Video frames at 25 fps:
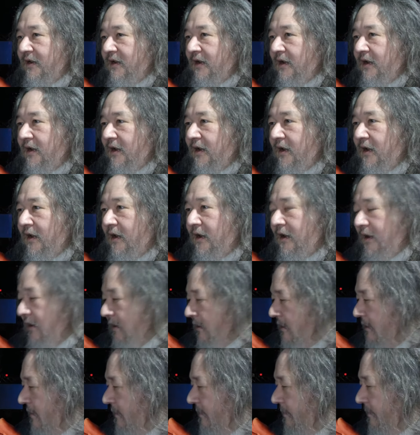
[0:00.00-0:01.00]
Uh,
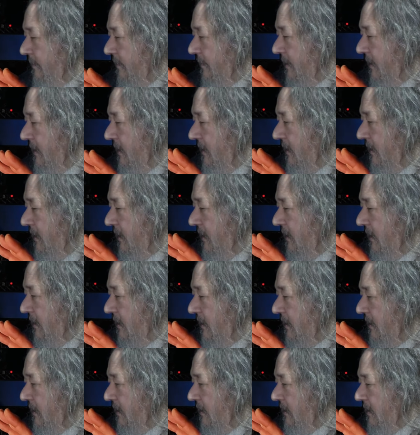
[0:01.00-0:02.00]
um,
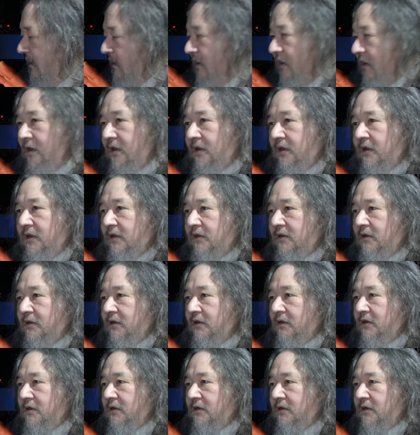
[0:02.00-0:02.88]
and